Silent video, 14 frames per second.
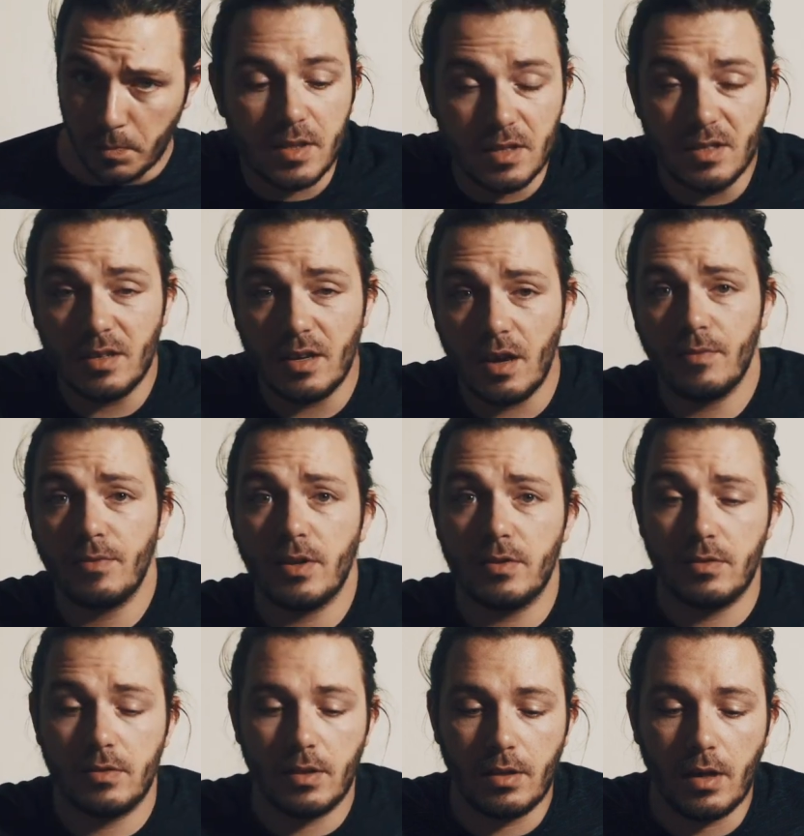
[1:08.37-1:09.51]
Since I have
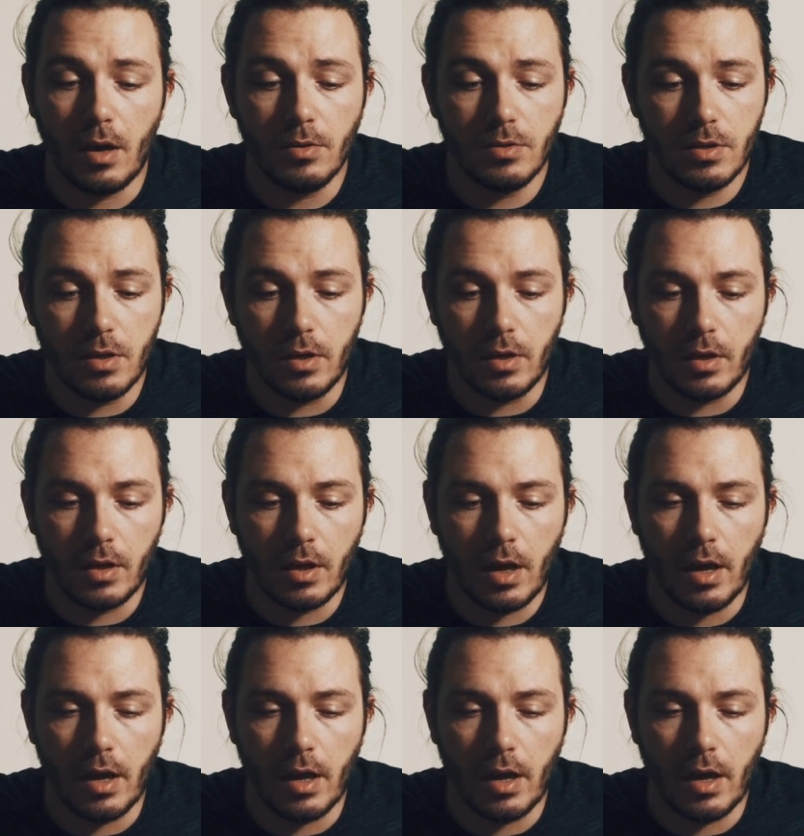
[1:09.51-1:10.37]
that housing,